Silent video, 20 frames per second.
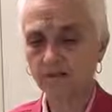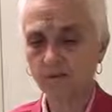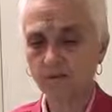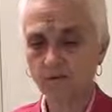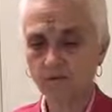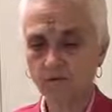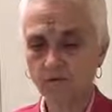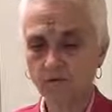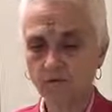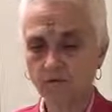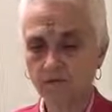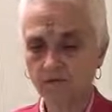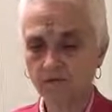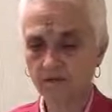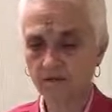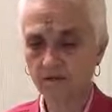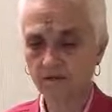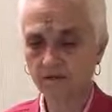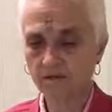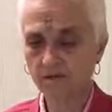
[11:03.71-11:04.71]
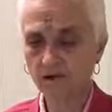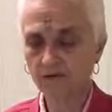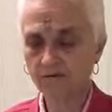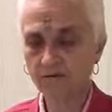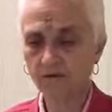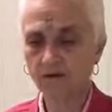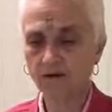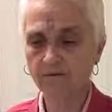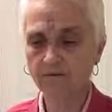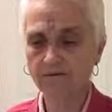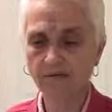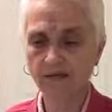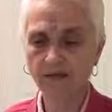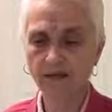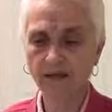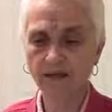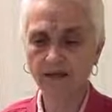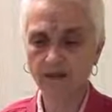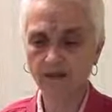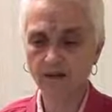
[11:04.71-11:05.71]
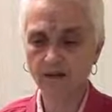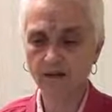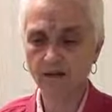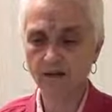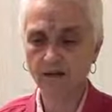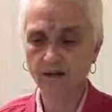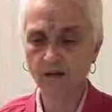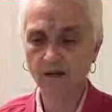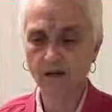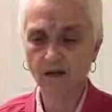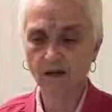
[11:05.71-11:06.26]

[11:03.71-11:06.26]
so there was a lot of confrontation.